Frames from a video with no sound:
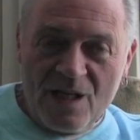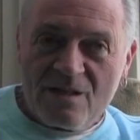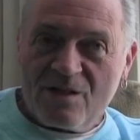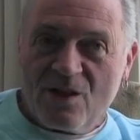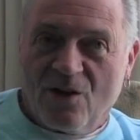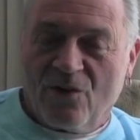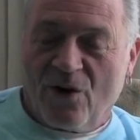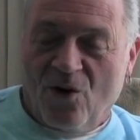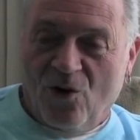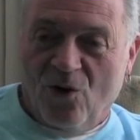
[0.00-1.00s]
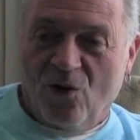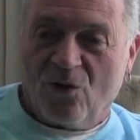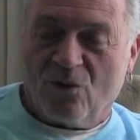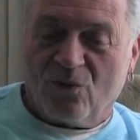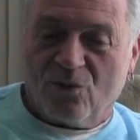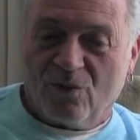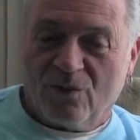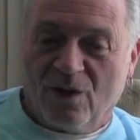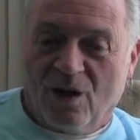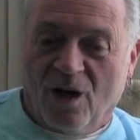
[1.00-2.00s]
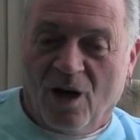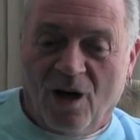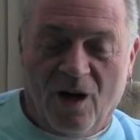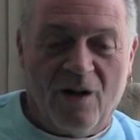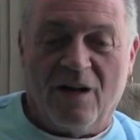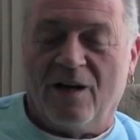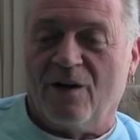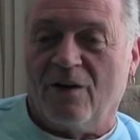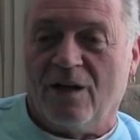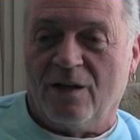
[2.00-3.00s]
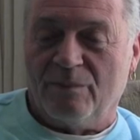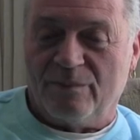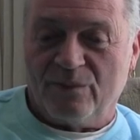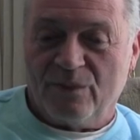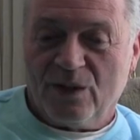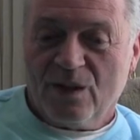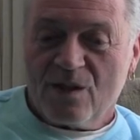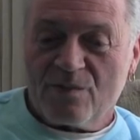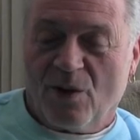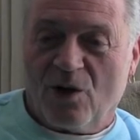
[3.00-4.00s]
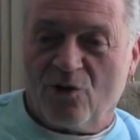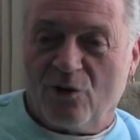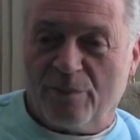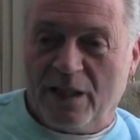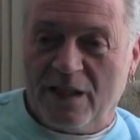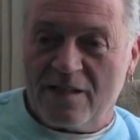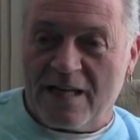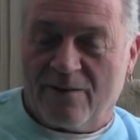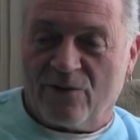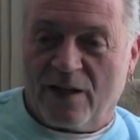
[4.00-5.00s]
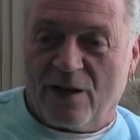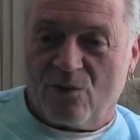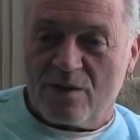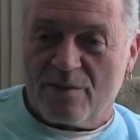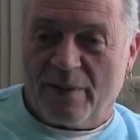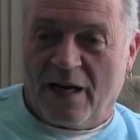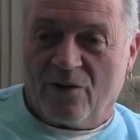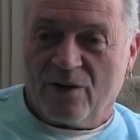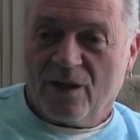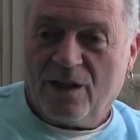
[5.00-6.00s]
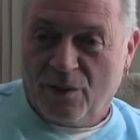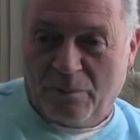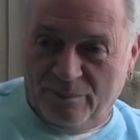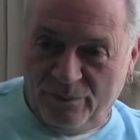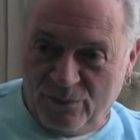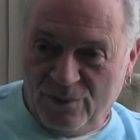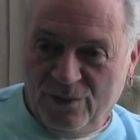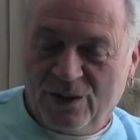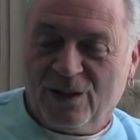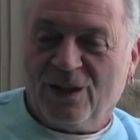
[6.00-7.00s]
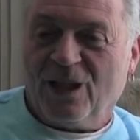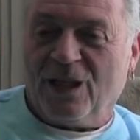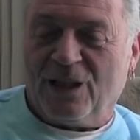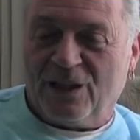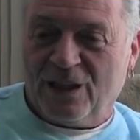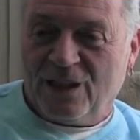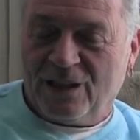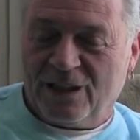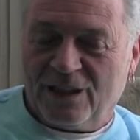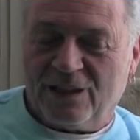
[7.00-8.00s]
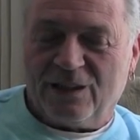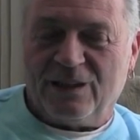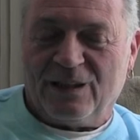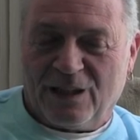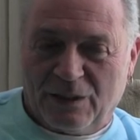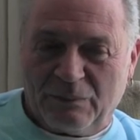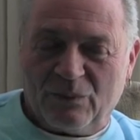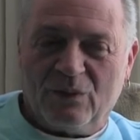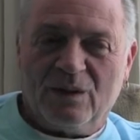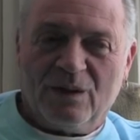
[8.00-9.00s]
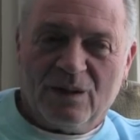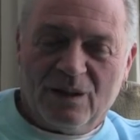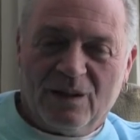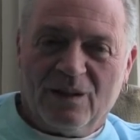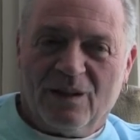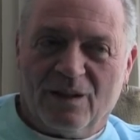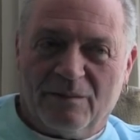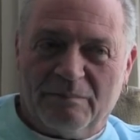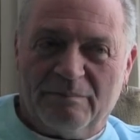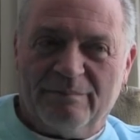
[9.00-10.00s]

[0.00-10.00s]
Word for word: and so the whole all our um, small group meetings after that was about him. And, and then, yeah. Um,